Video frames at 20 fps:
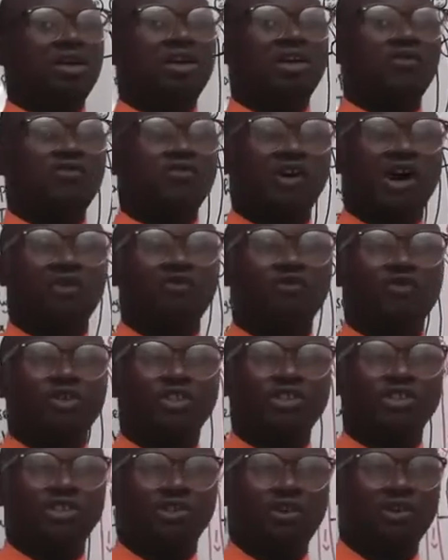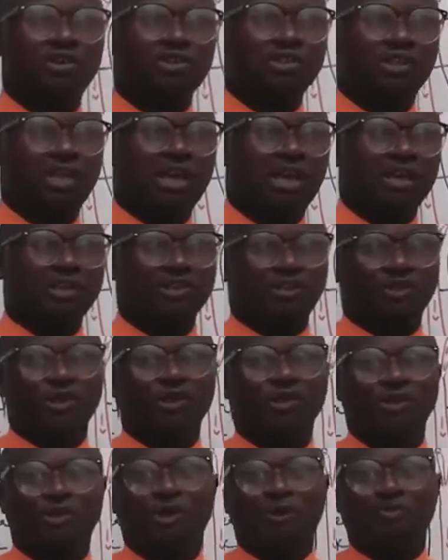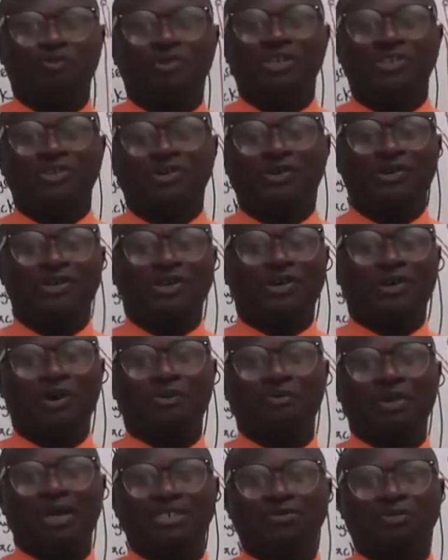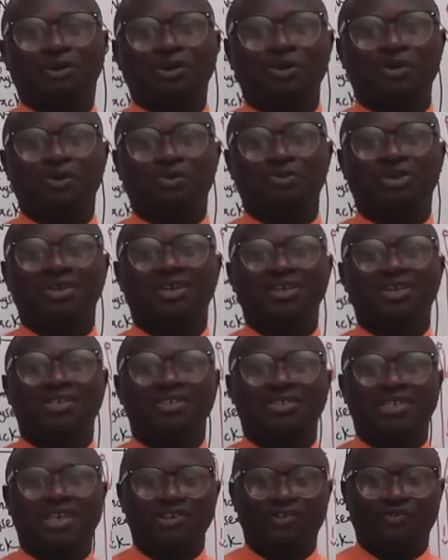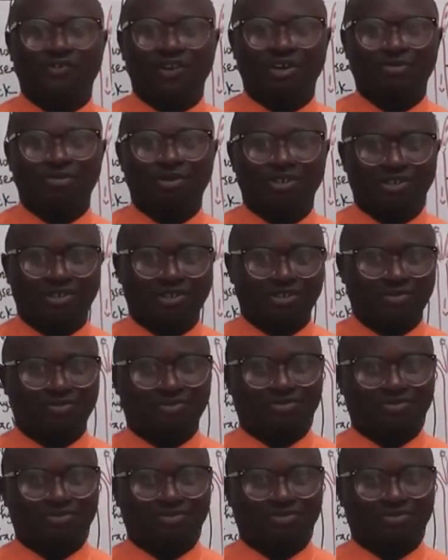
If you have questions, ensure you drop it on the comments below. Thank you very much.